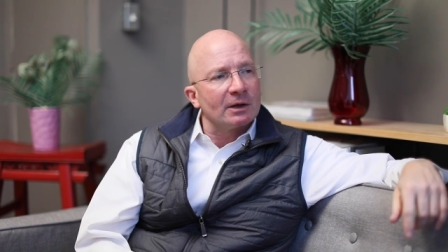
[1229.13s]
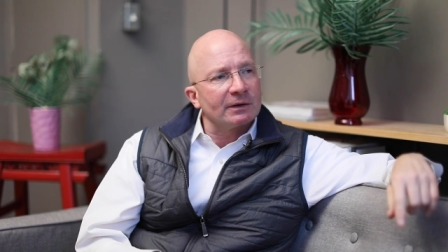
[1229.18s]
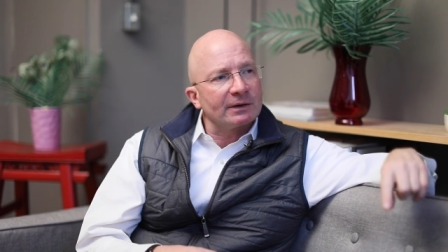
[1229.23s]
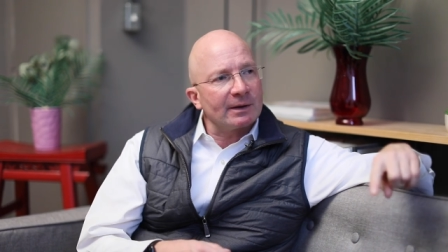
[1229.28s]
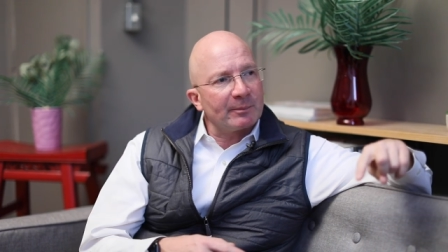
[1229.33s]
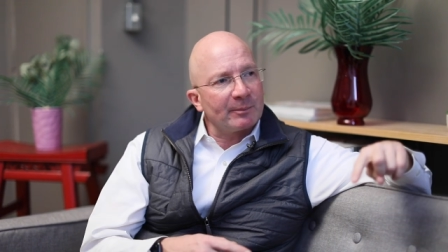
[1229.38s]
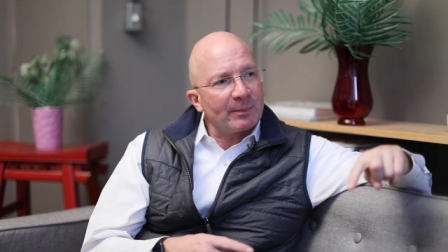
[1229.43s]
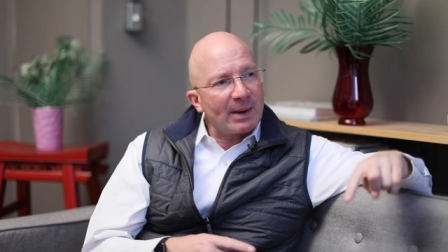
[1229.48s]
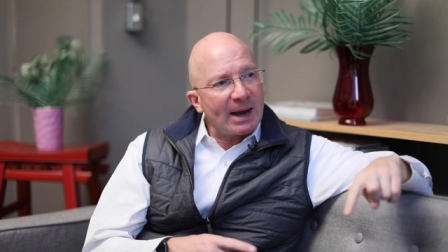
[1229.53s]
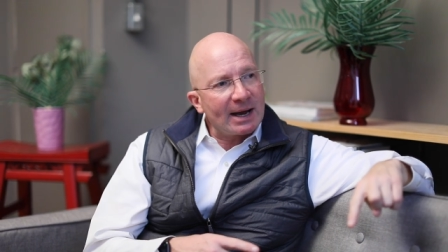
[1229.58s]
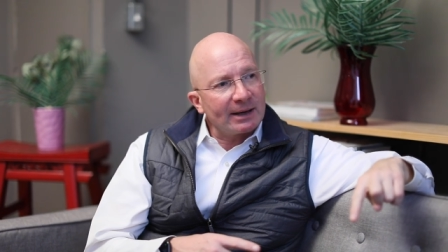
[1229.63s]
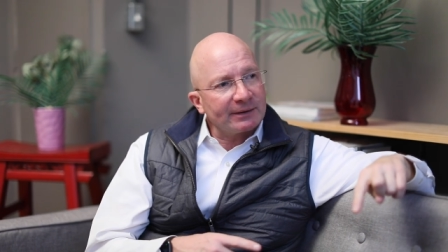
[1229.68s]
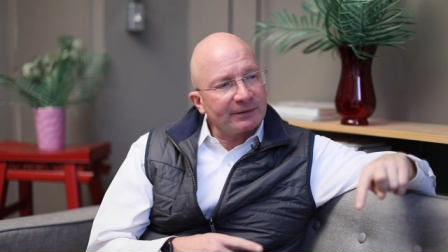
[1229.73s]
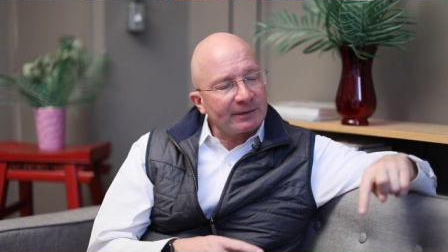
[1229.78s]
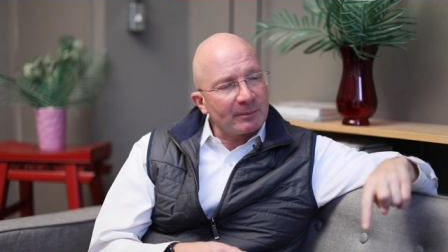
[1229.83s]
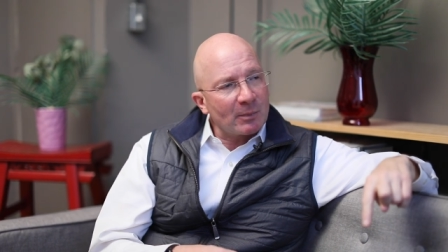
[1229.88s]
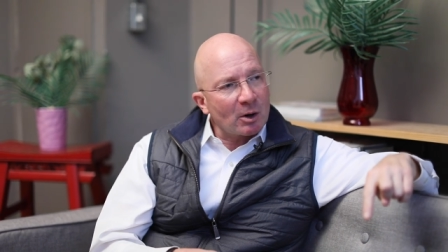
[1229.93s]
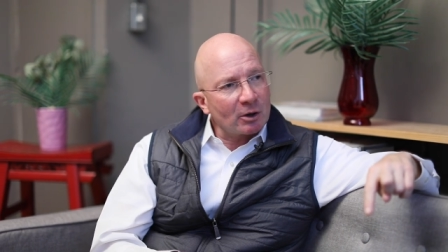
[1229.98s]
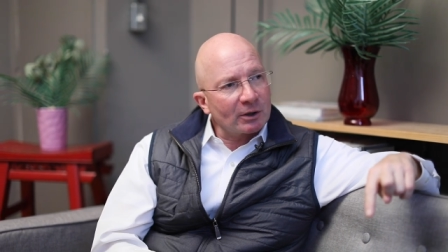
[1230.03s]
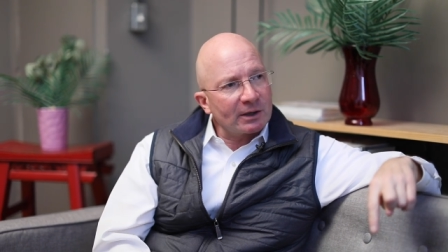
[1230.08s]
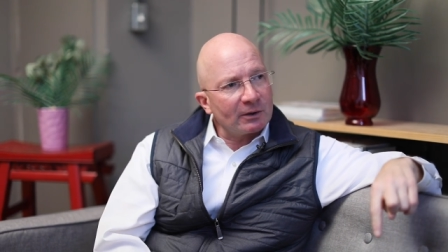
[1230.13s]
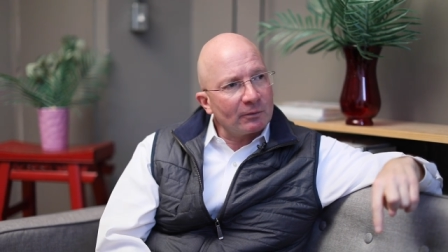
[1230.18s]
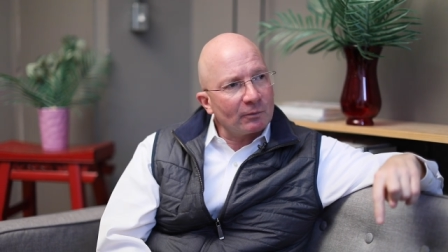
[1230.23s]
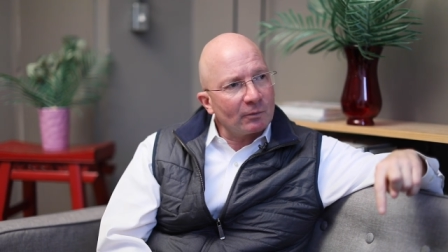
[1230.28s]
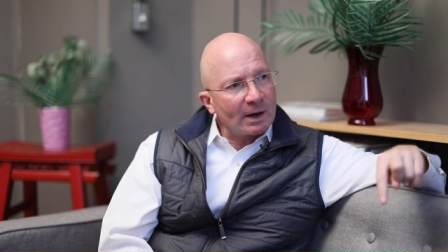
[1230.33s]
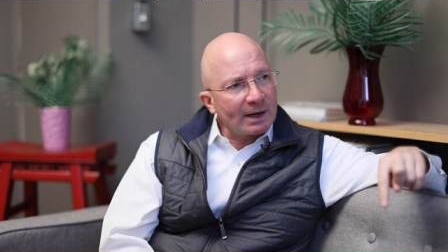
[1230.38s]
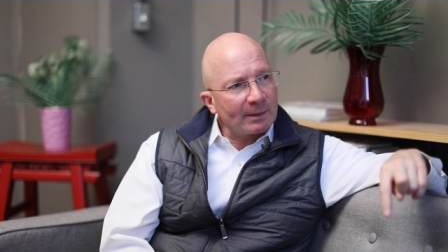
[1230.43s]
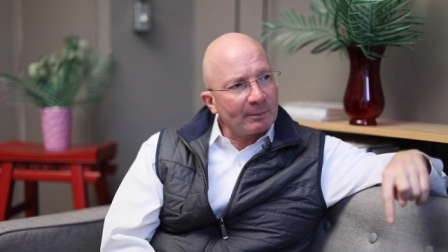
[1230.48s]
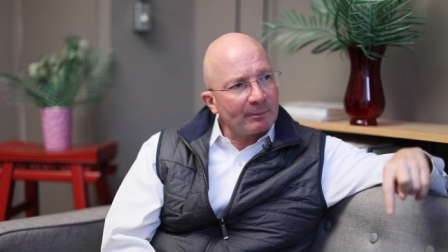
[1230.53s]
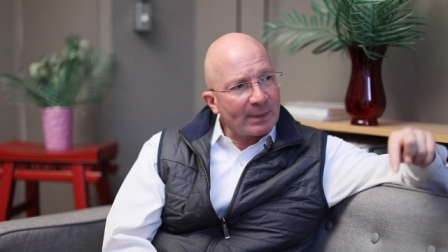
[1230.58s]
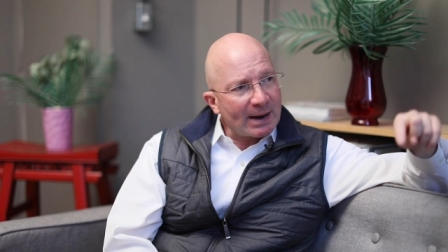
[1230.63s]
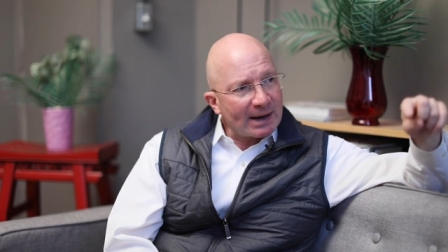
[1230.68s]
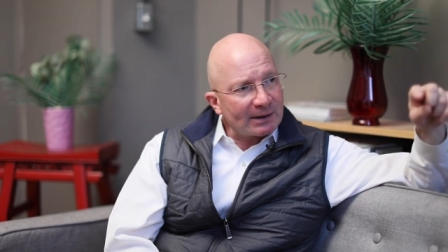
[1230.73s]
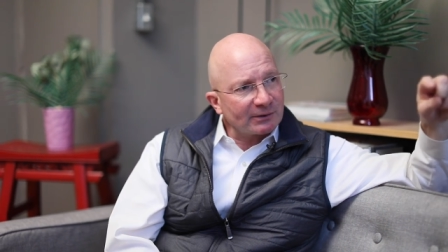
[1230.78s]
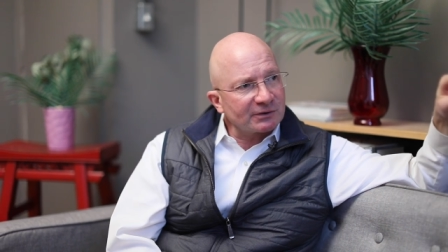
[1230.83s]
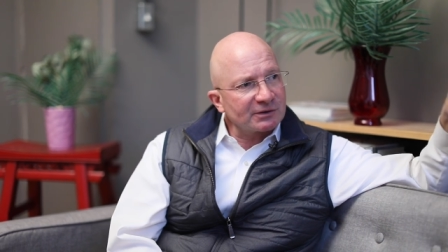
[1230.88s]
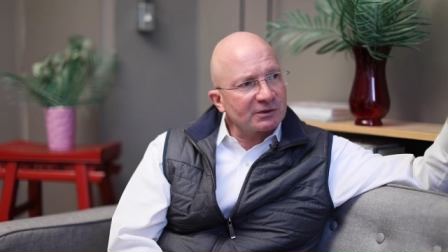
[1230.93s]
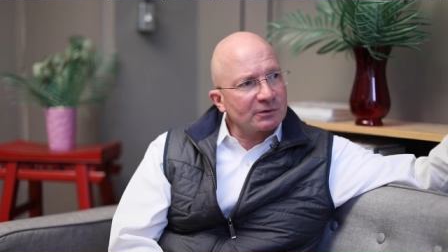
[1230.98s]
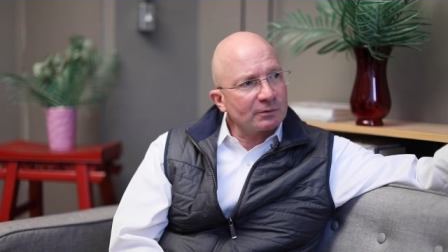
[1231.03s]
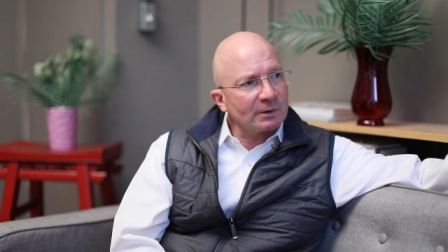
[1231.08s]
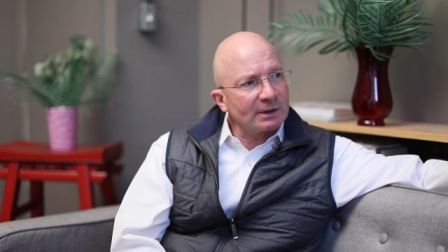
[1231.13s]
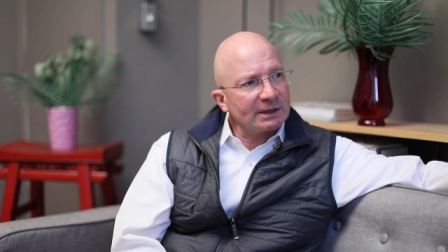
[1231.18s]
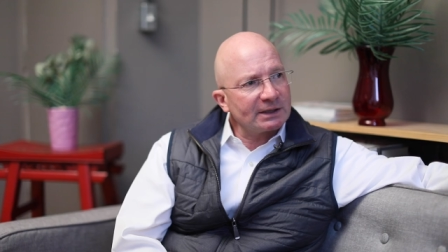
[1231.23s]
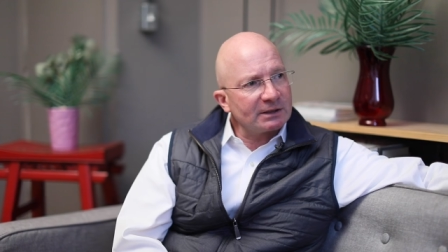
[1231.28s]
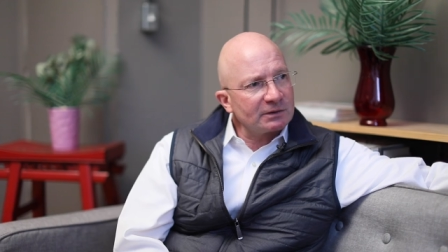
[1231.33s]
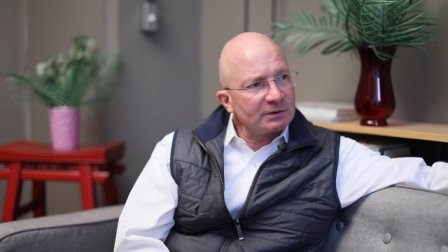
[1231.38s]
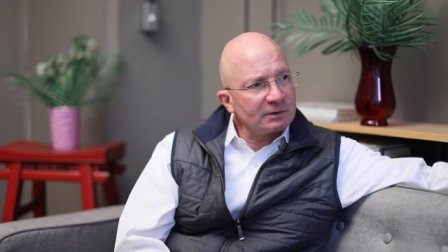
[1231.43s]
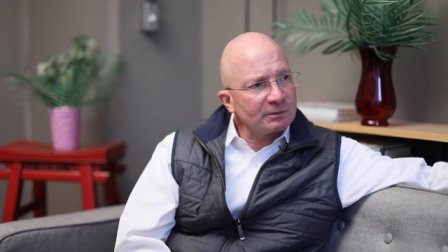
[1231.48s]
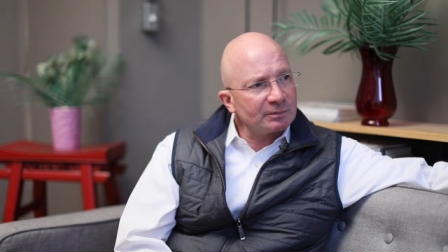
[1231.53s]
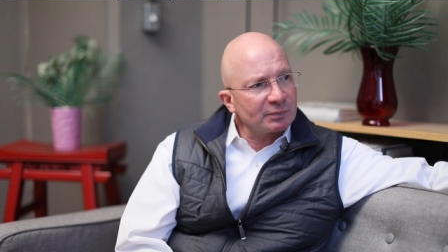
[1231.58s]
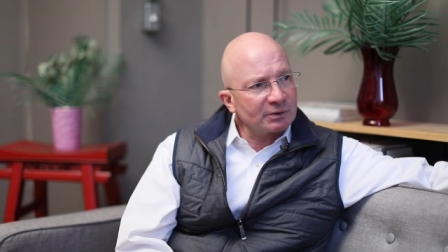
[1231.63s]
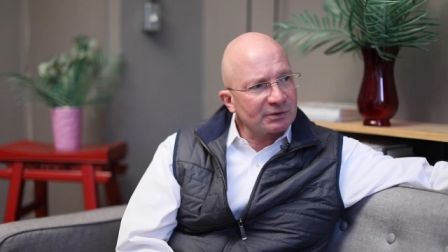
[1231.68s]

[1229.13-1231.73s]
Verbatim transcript: Yeah. The, bond, the market went bounced twenty-two